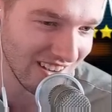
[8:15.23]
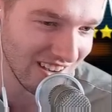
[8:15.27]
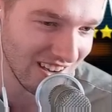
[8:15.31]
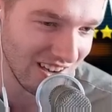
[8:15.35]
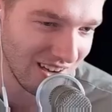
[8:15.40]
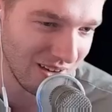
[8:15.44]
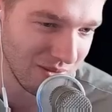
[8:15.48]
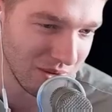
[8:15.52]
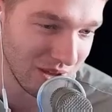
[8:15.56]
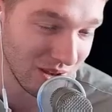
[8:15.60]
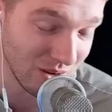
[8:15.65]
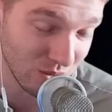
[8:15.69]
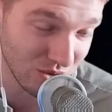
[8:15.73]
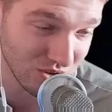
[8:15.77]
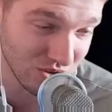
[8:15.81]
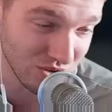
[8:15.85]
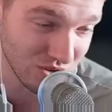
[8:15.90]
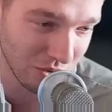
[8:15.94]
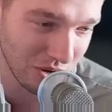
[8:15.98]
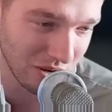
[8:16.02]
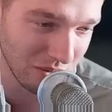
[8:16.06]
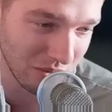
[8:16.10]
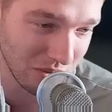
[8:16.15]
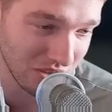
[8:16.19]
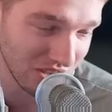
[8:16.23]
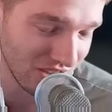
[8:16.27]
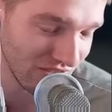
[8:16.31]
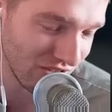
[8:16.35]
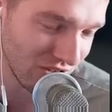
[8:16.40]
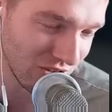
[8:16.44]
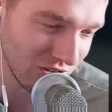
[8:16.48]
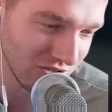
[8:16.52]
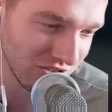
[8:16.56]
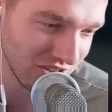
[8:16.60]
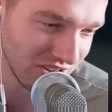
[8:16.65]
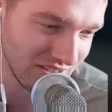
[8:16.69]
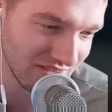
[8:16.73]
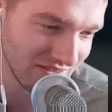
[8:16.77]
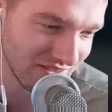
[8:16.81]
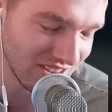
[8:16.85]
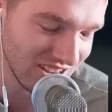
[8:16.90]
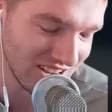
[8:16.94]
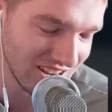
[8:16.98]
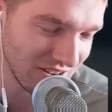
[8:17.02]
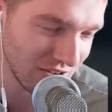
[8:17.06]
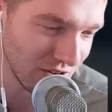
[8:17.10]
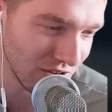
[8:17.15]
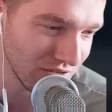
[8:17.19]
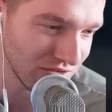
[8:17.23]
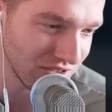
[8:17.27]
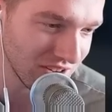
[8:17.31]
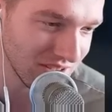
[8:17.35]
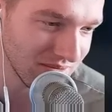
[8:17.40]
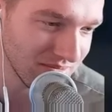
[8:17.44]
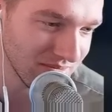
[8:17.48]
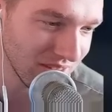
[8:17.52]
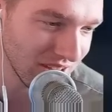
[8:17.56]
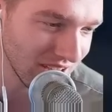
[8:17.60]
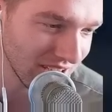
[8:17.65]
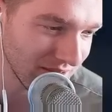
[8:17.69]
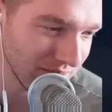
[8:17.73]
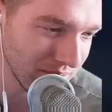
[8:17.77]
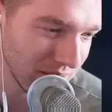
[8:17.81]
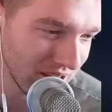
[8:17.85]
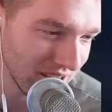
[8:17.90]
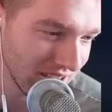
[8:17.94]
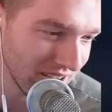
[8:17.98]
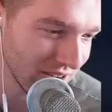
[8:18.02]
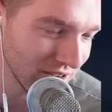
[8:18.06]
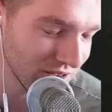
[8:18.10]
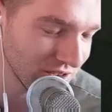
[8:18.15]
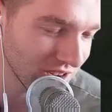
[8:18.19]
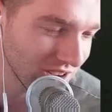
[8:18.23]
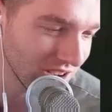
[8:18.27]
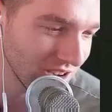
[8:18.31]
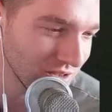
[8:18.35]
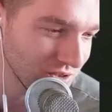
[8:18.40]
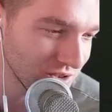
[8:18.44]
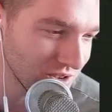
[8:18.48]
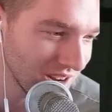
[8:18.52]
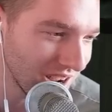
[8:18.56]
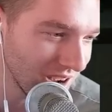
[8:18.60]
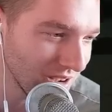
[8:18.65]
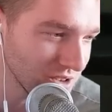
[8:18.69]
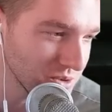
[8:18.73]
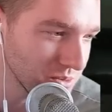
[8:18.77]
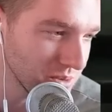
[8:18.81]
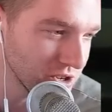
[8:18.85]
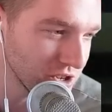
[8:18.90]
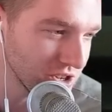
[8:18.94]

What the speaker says: And it was incredibly difficult, and they nerfed it like many years ago, so now it's much